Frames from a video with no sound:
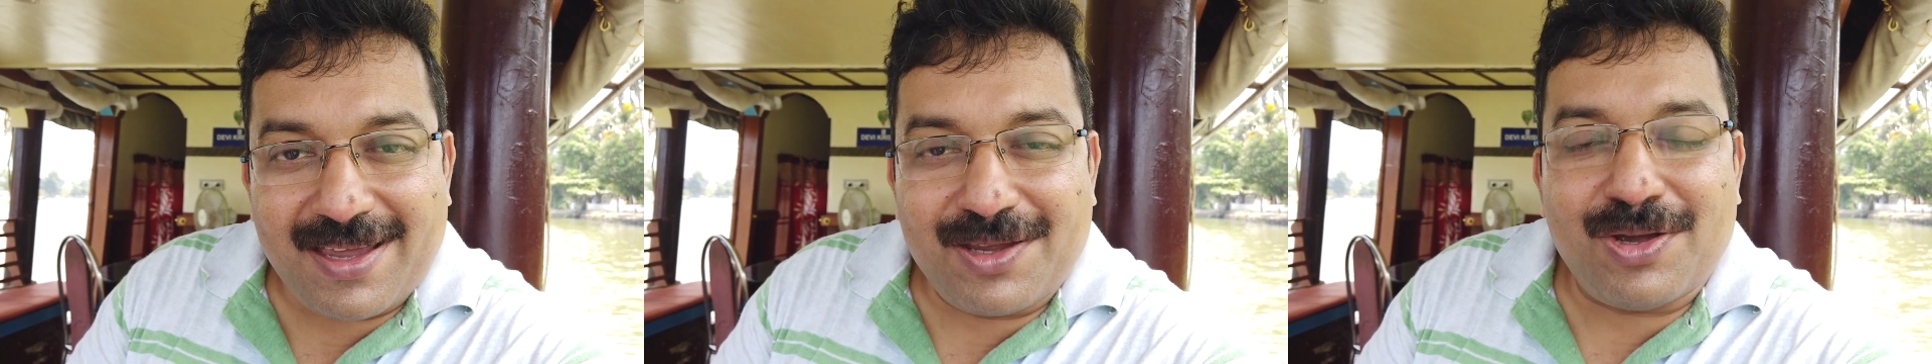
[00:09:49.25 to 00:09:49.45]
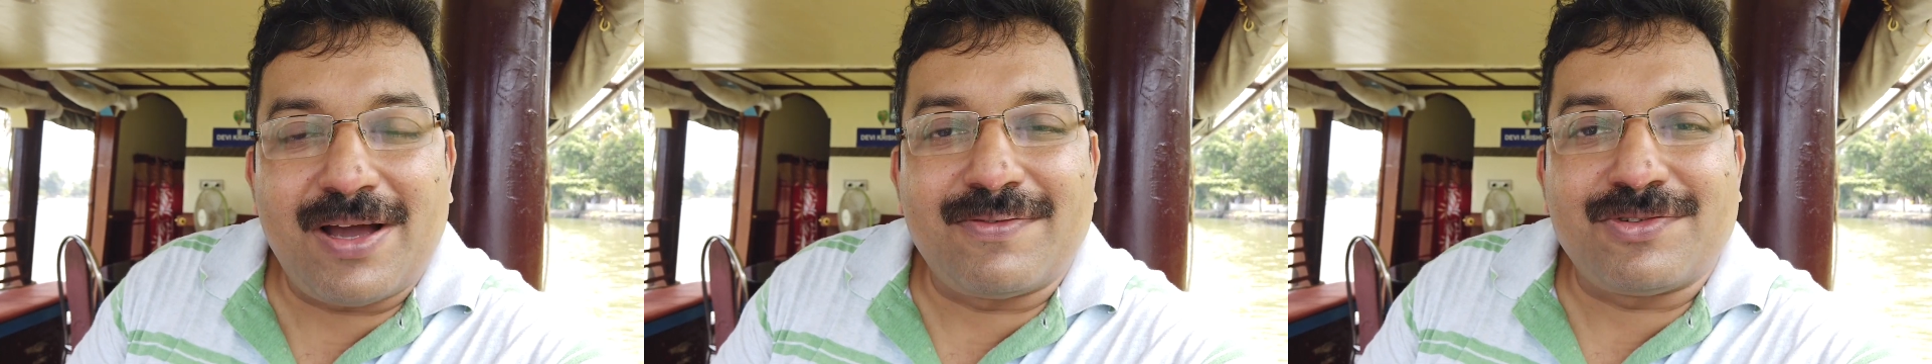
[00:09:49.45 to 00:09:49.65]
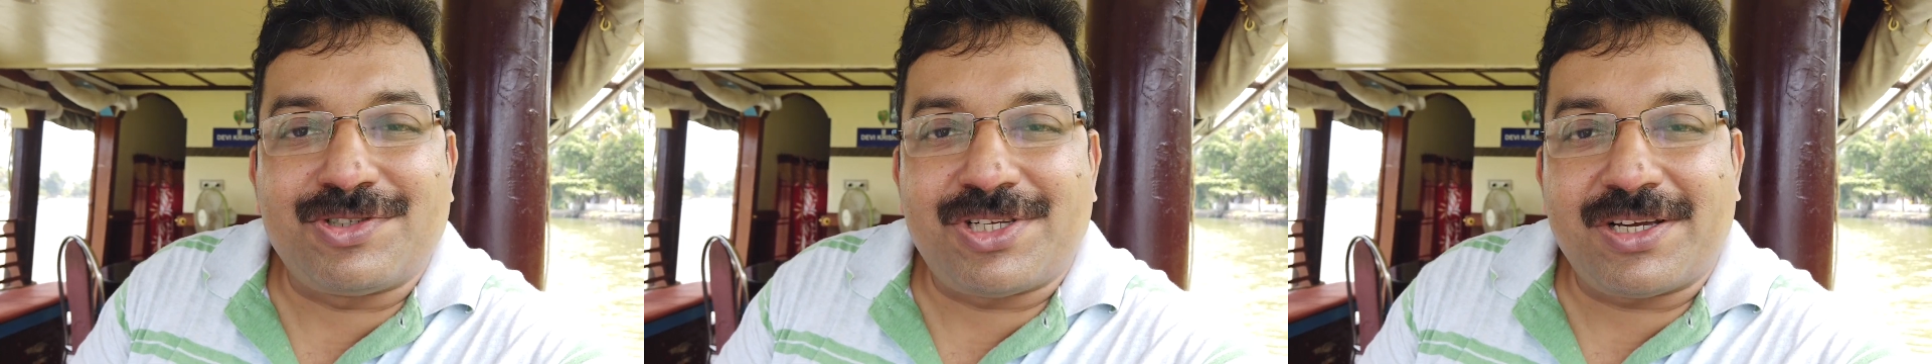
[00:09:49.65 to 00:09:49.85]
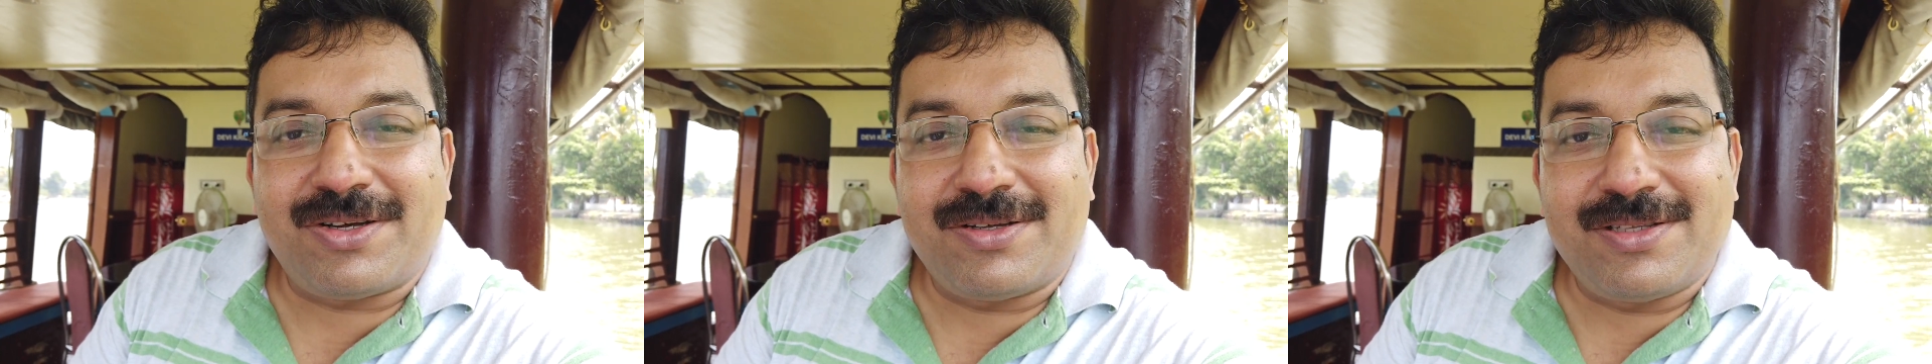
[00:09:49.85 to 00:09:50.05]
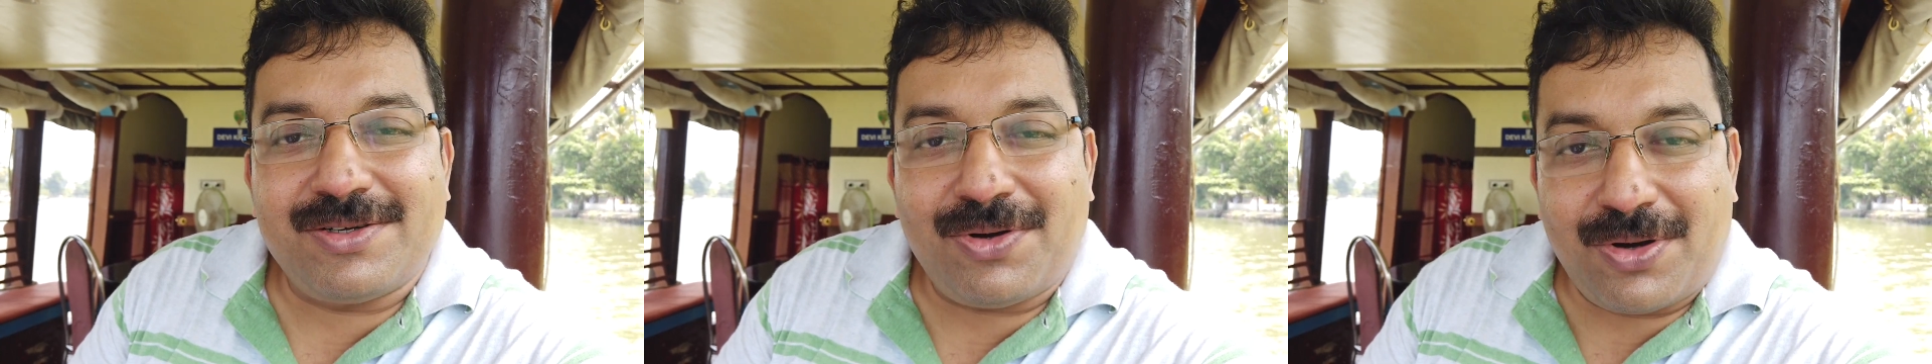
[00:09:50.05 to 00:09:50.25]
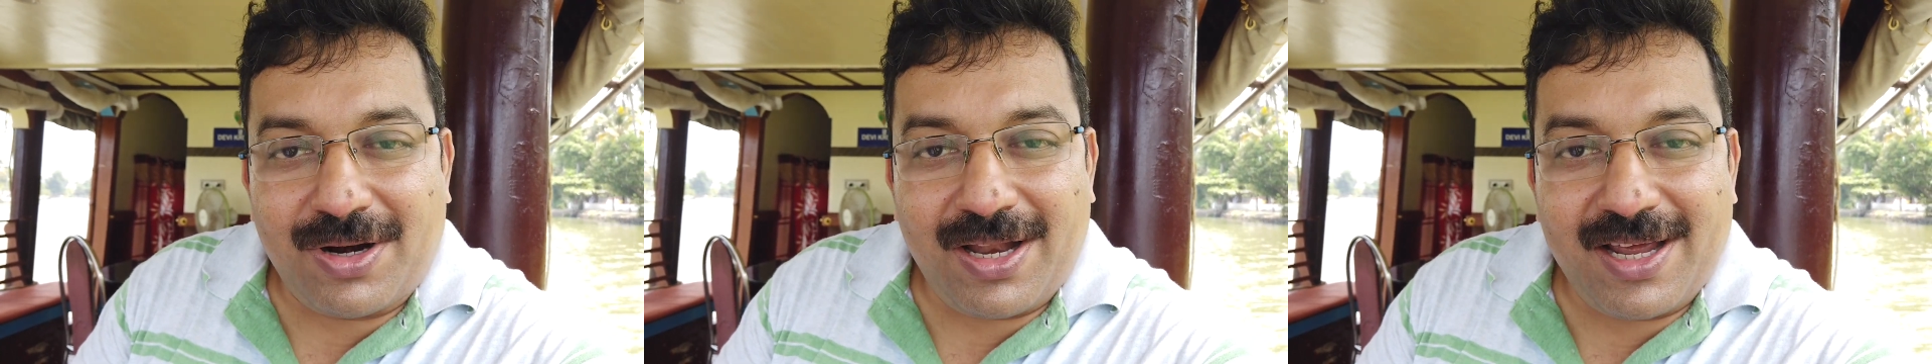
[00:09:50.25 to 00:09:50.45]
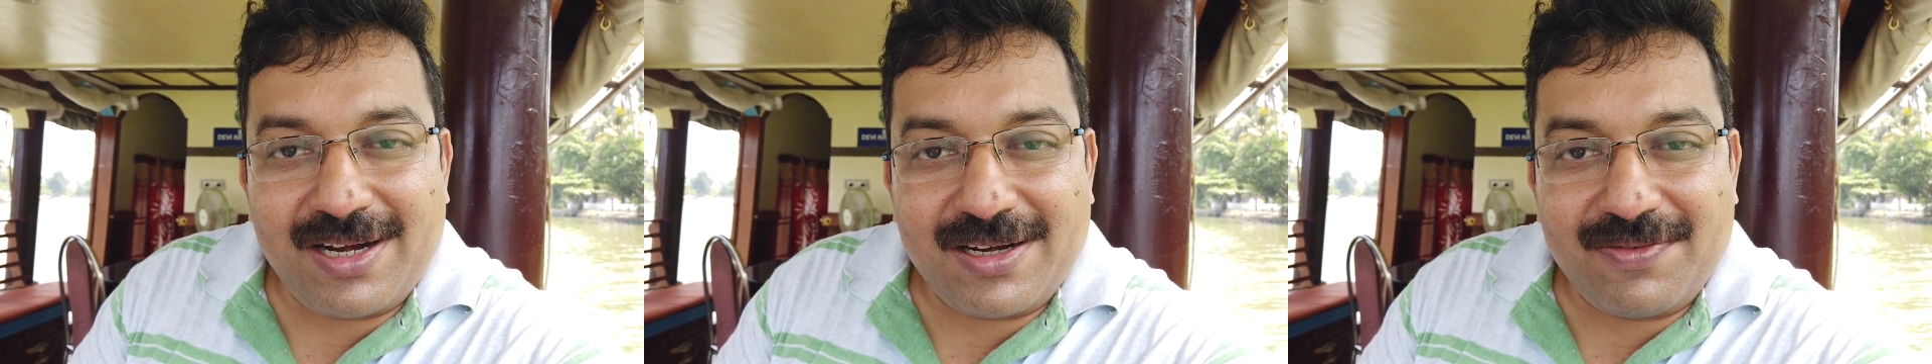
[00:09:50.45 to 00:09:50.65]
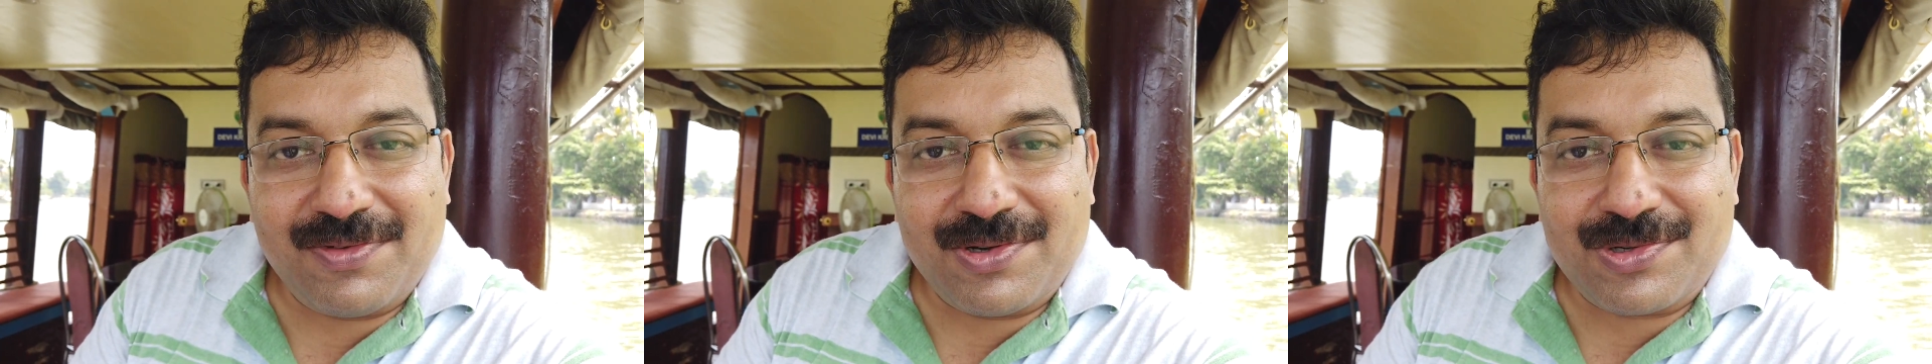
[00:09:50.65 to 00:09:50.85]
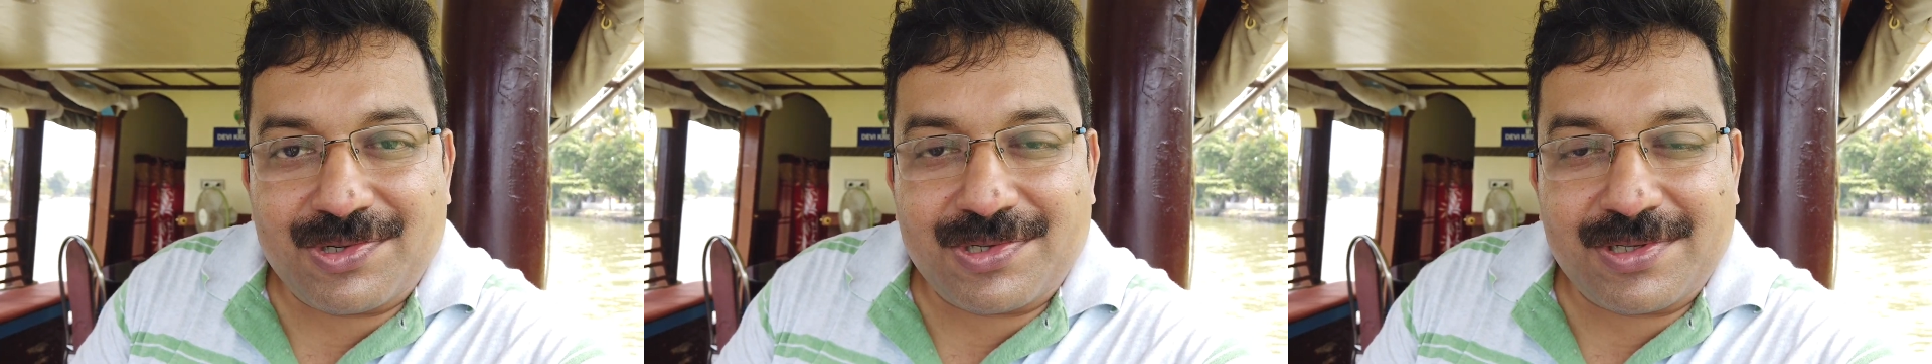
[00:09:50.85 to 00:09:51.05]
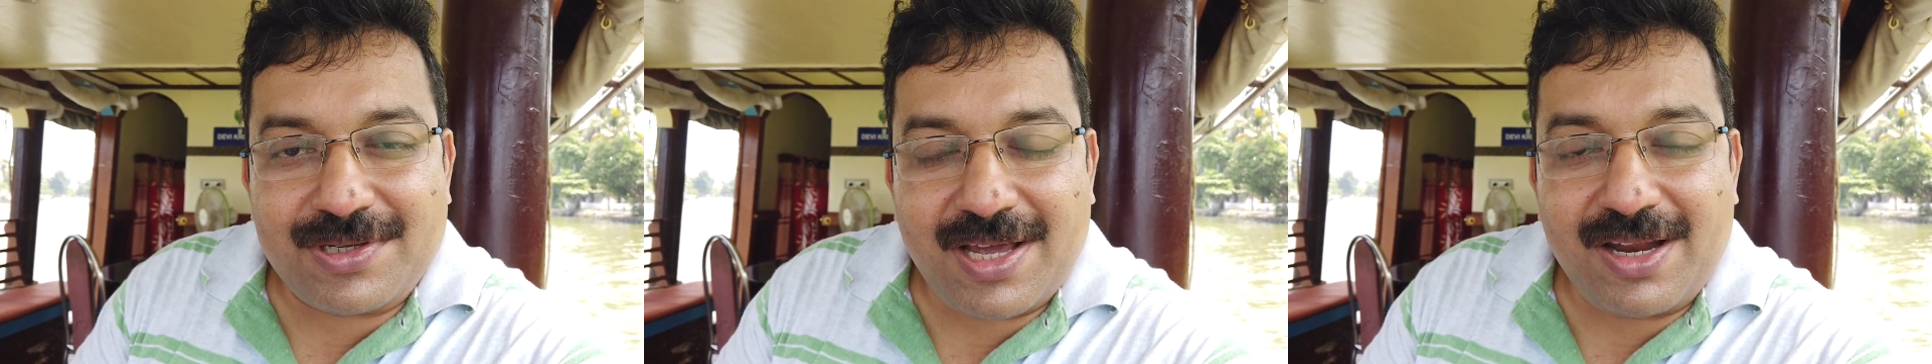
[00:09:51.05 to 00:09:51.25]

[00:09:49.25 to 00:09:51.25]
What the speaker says: You have to check on the online reviews